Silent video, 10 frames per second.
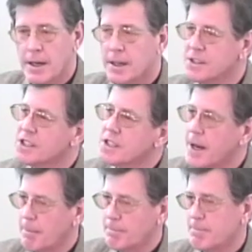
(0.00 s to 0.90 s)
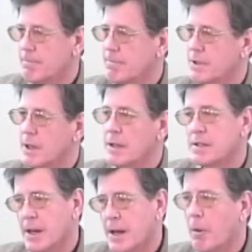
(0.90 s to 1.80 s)
step
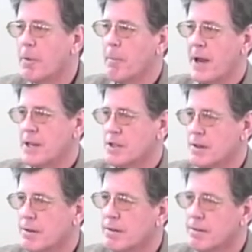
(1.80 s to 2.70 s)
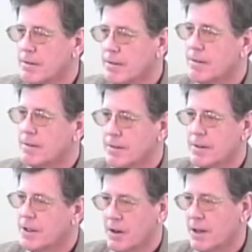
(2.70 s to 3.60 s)
to help the patient,
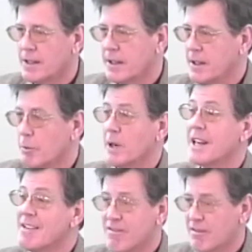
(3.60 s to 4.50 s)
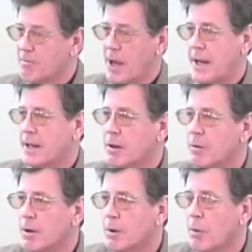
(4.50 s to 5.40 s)
in relief of pain
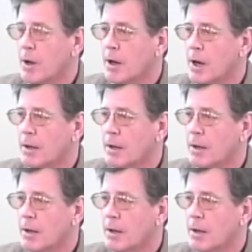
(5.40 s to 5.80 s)
or whatnot?